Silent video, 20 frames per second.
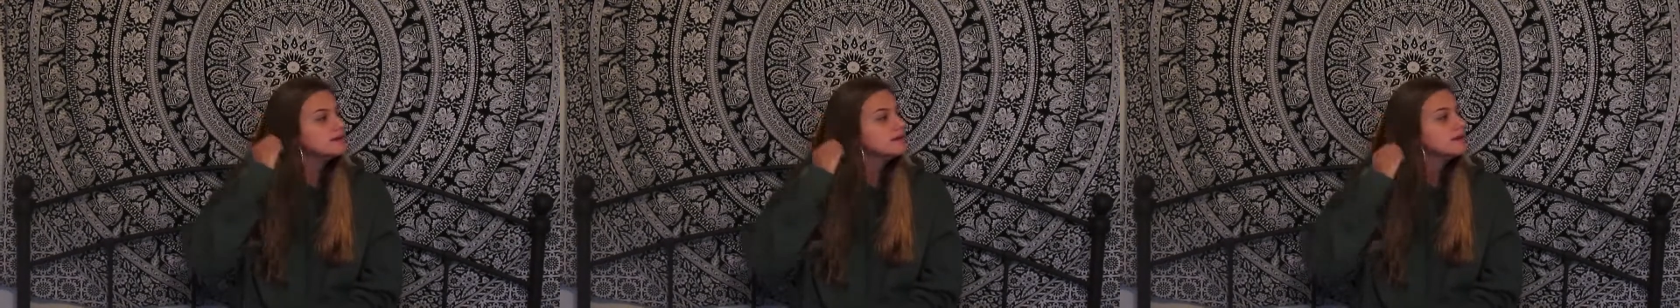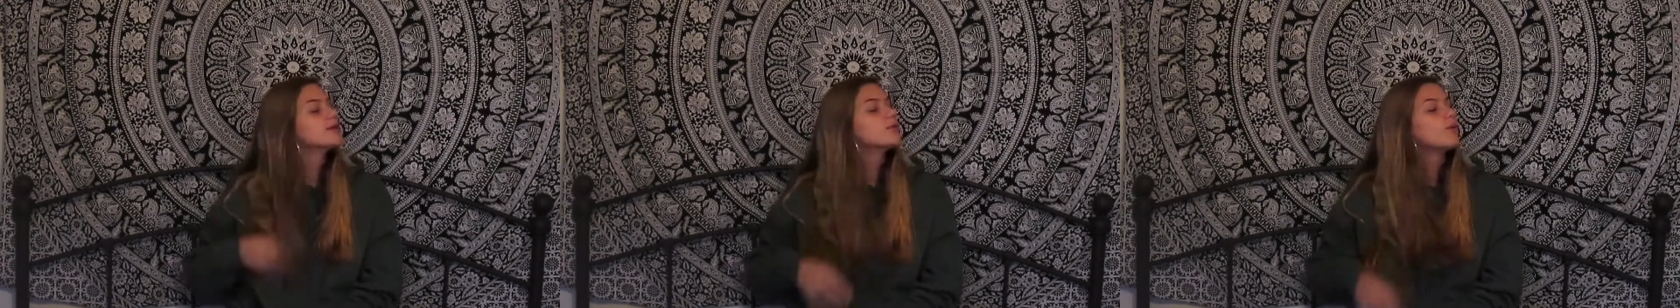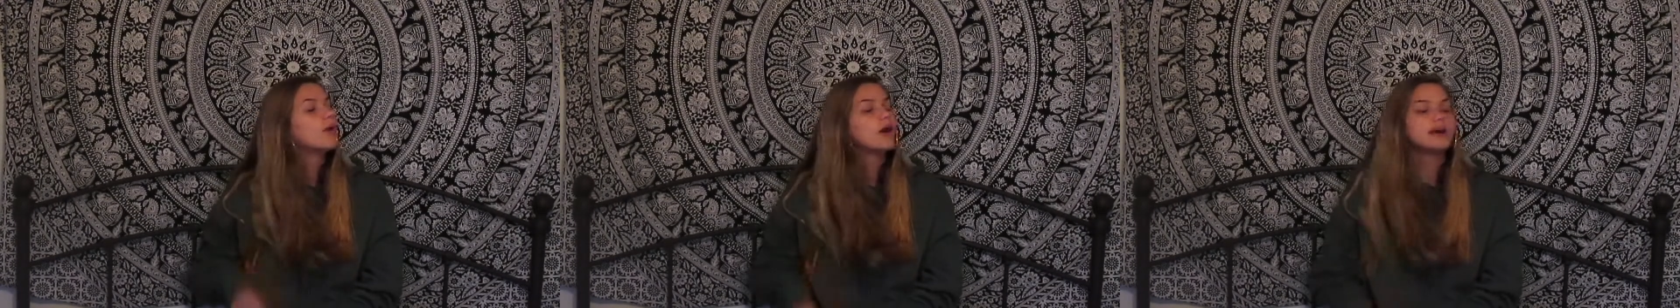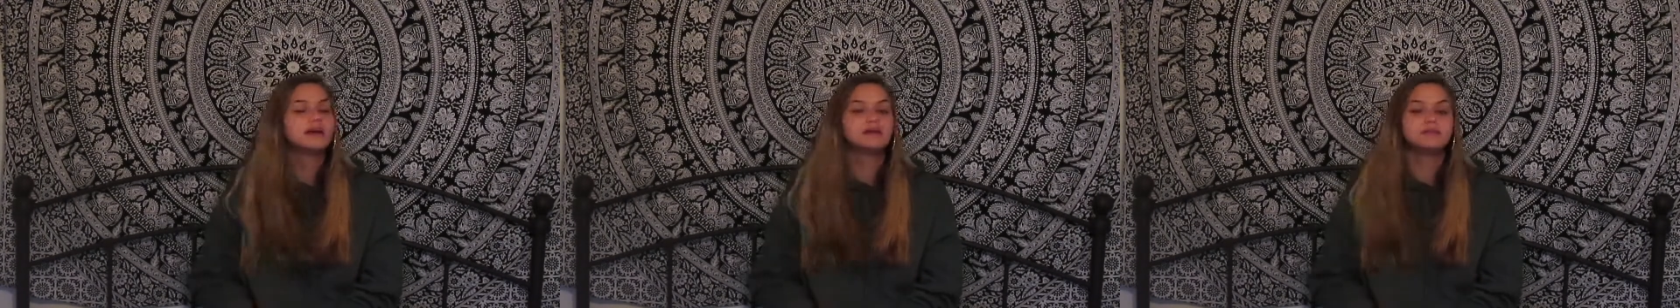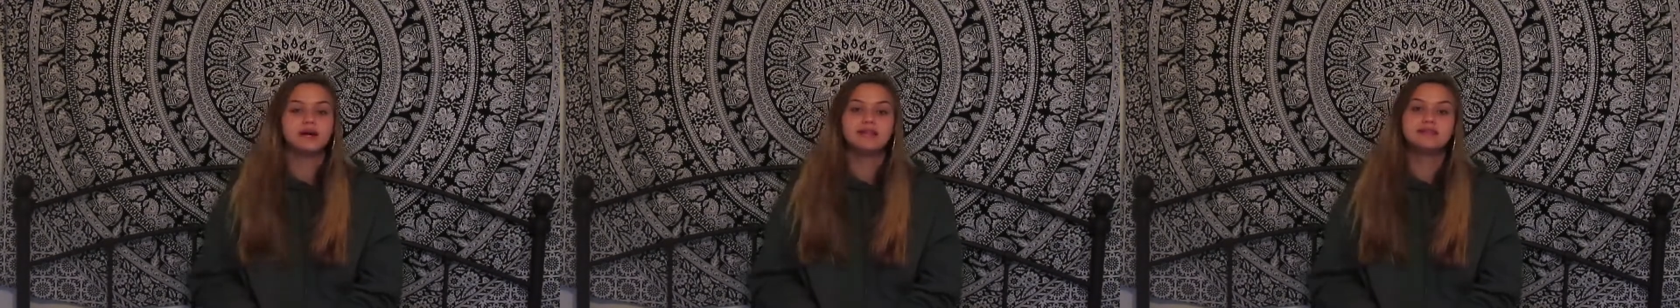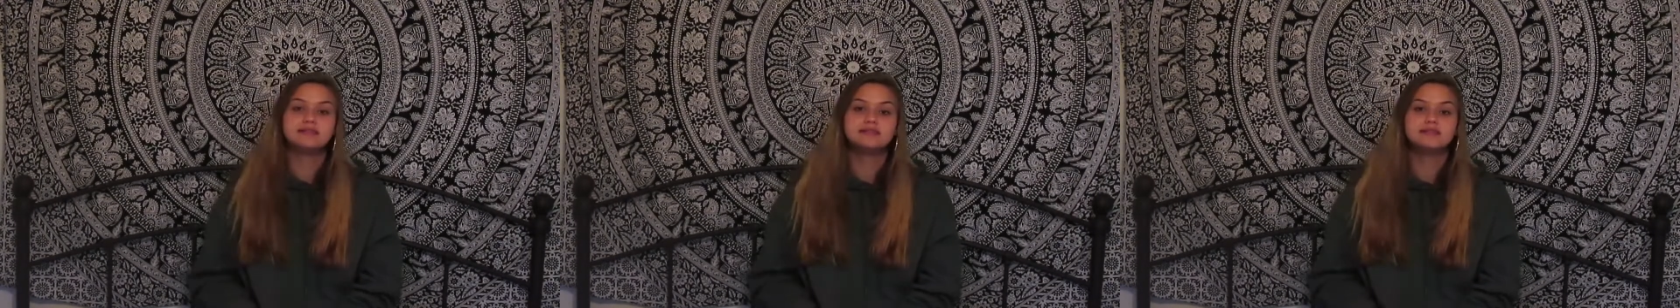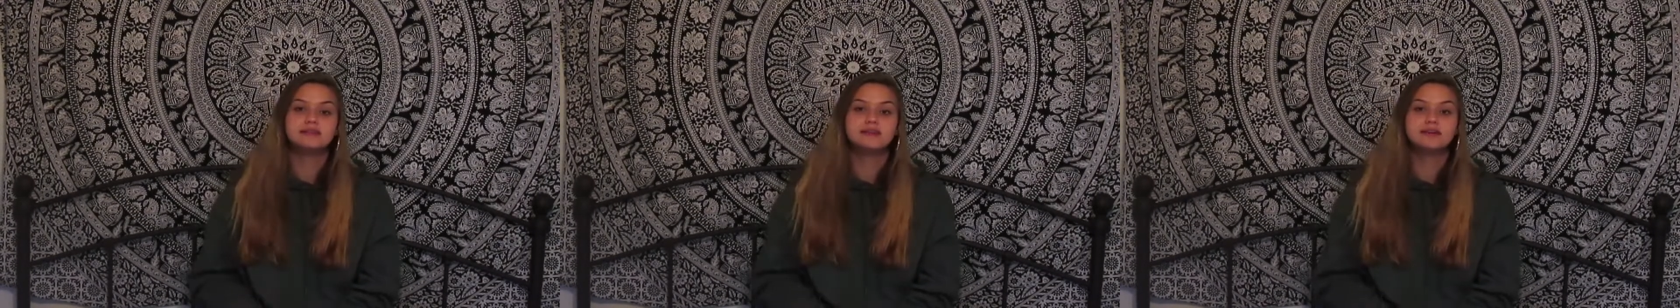I'm like walking by
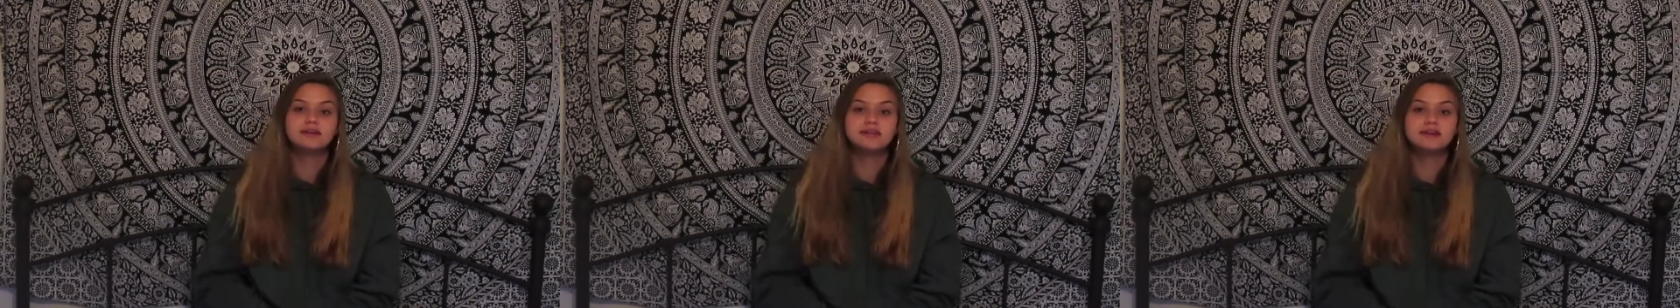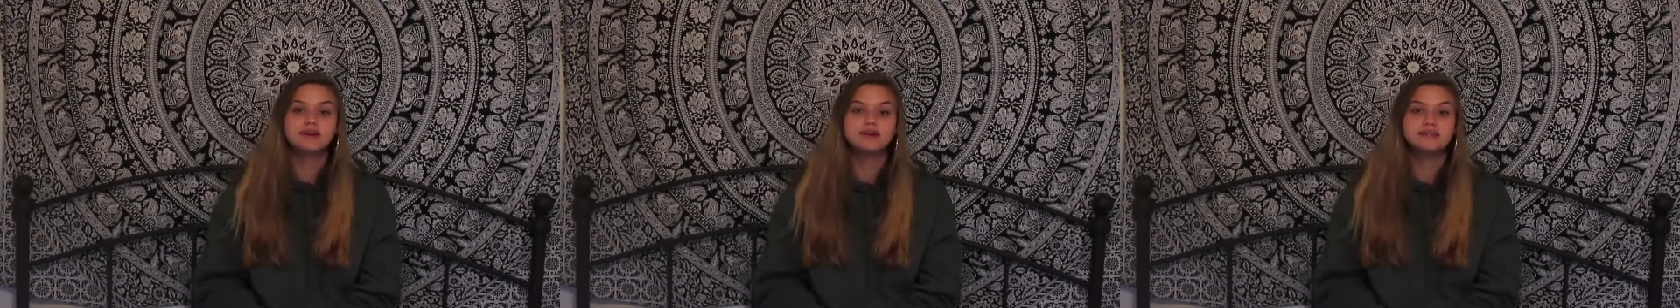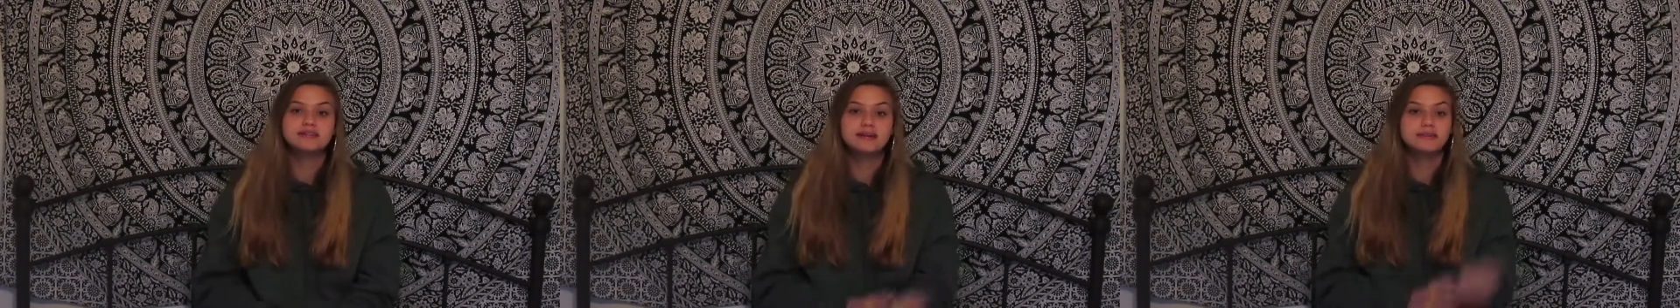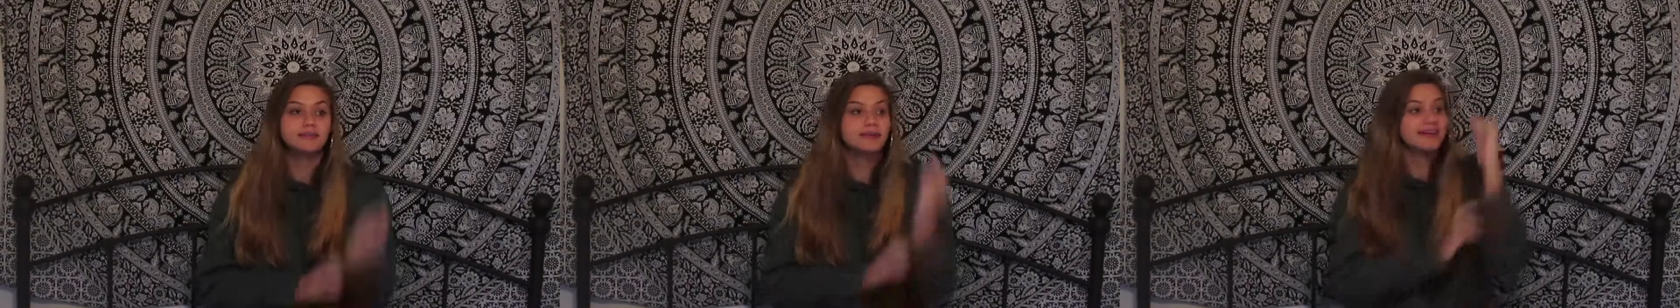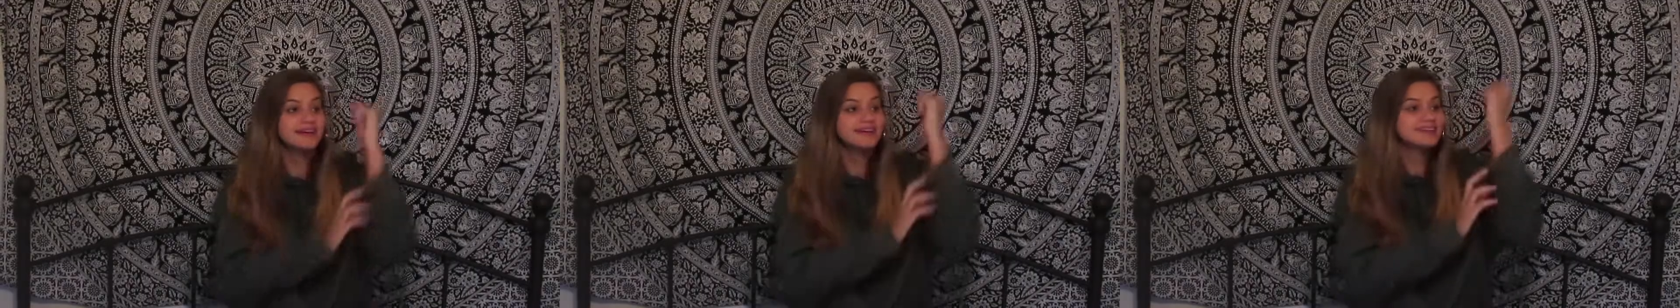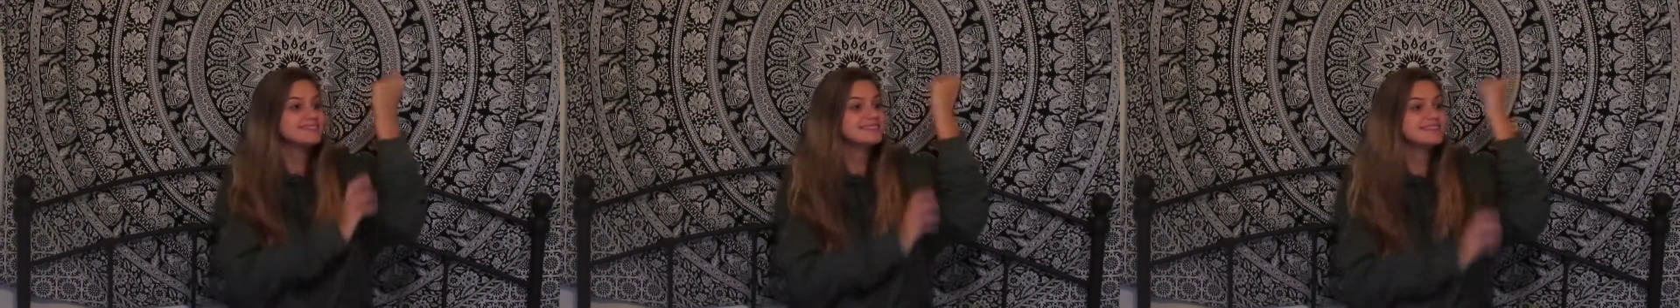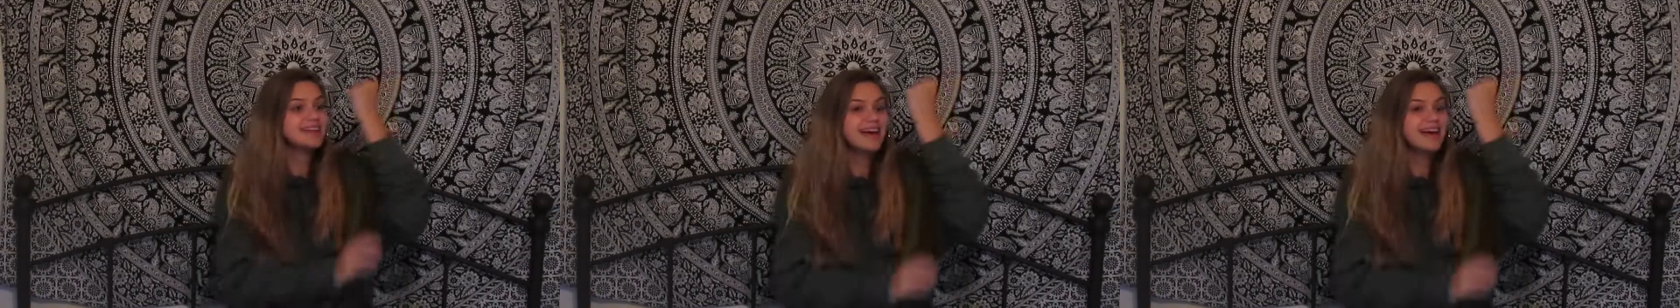these security guards and I'm like,